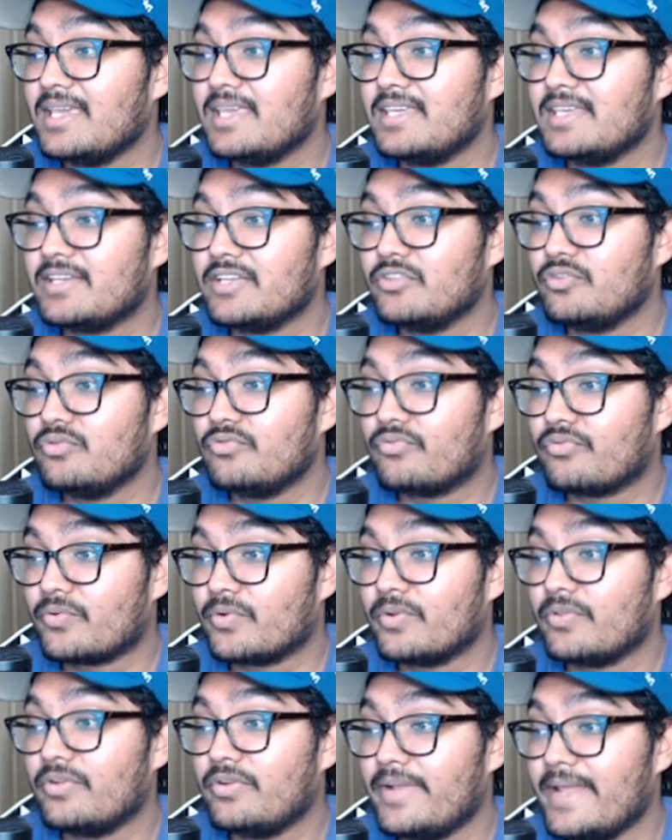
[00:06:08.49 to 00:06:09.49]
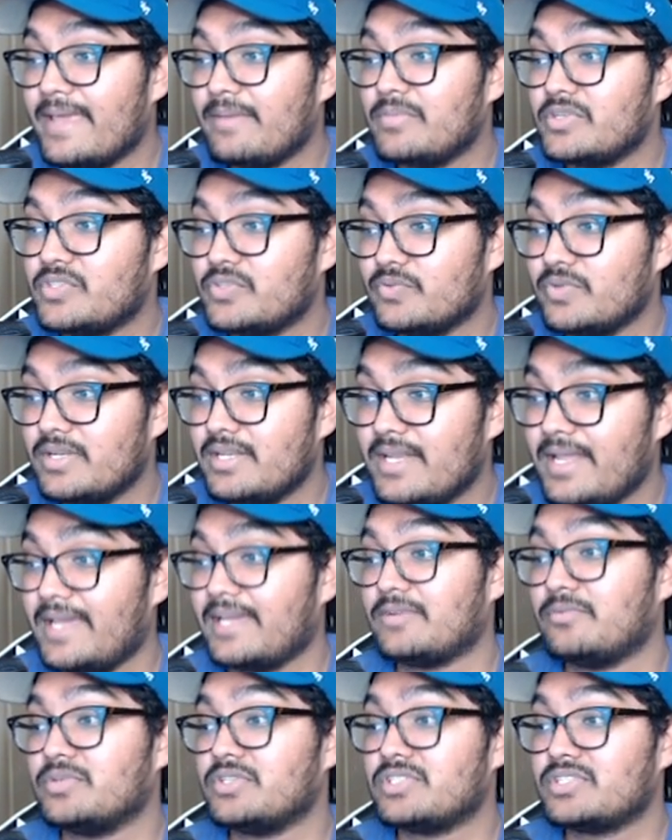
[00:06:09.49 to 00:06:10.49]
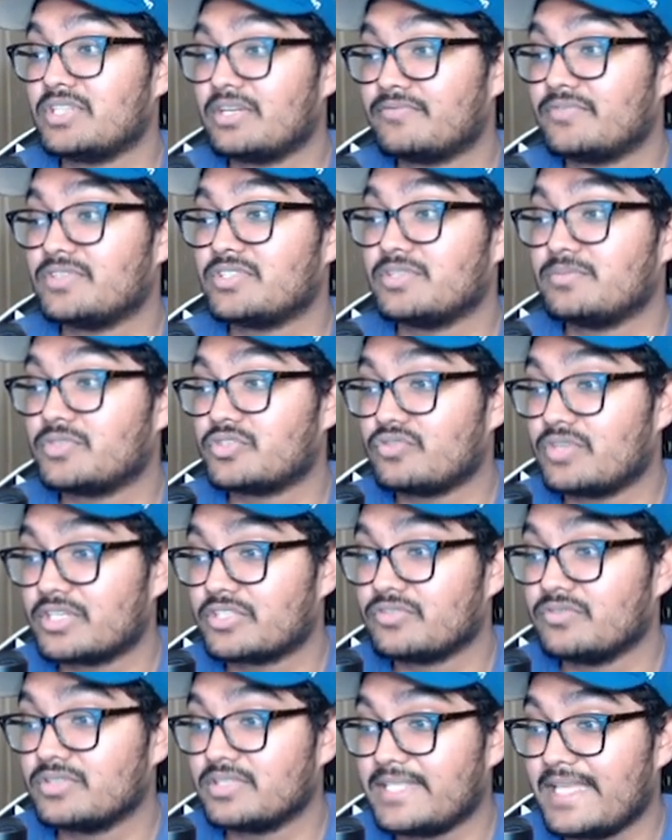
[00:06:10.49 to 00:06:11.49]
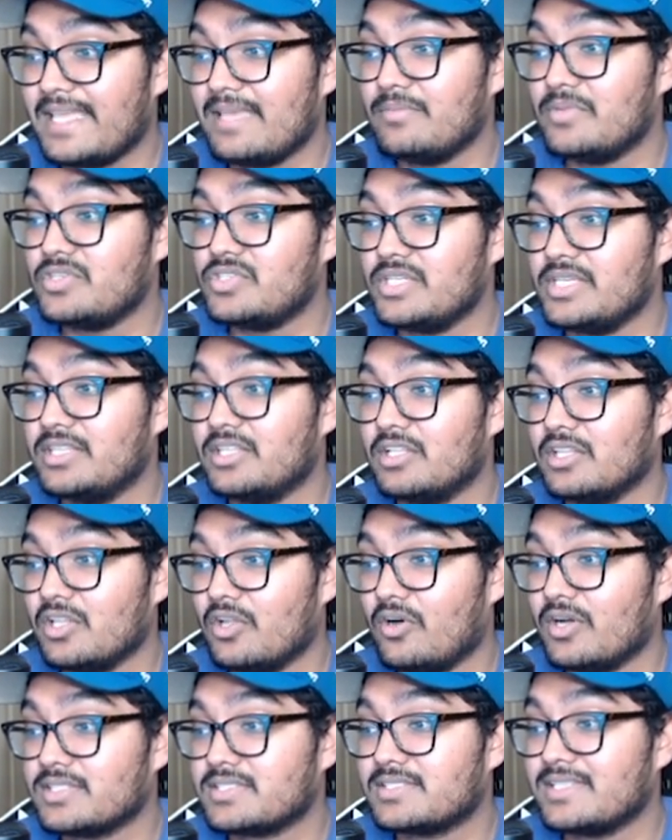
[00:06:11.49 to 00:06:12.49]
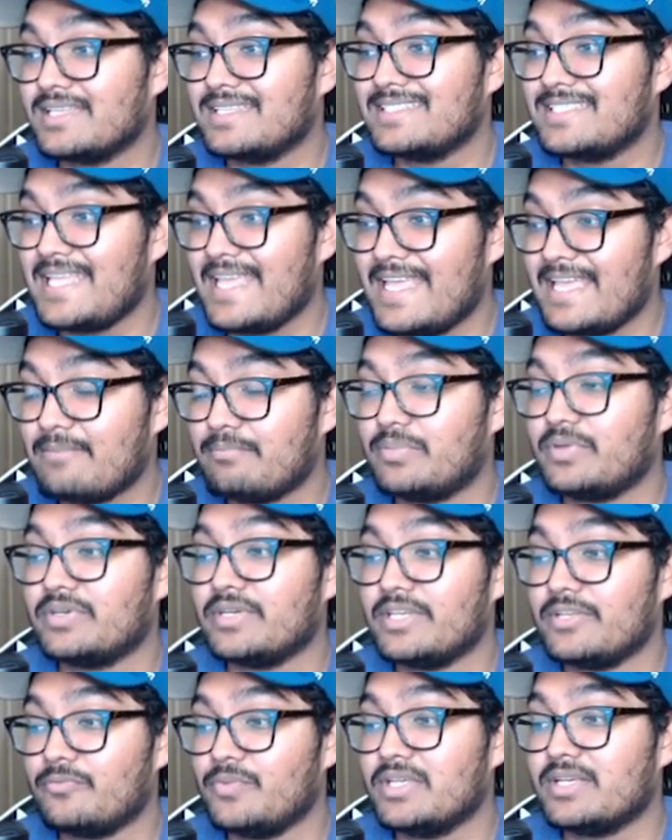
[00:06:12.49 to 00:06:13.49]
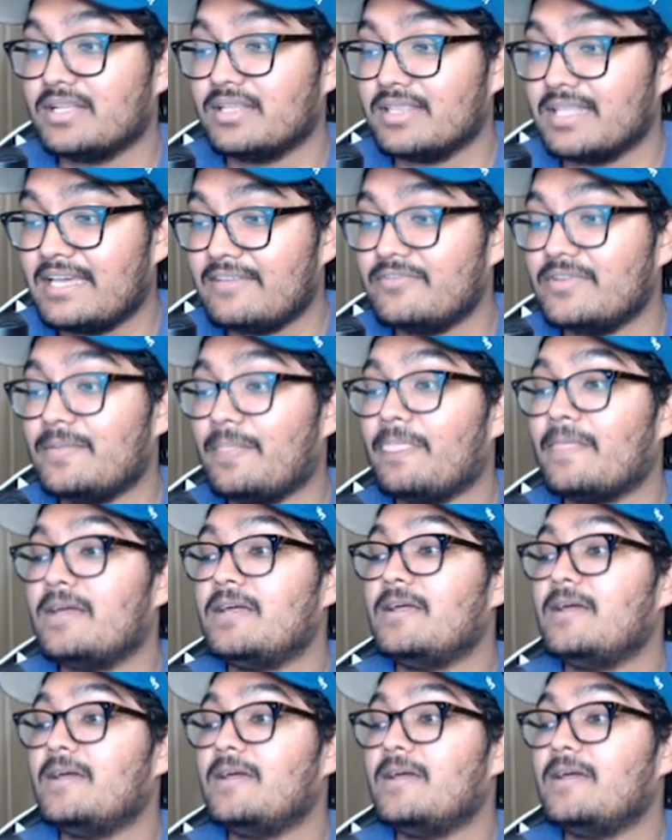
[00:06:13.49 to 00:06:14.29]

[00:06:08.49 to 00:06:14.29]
he could do further damage to the neck, which suffered some structural damage in the loss in Tampa in week 11.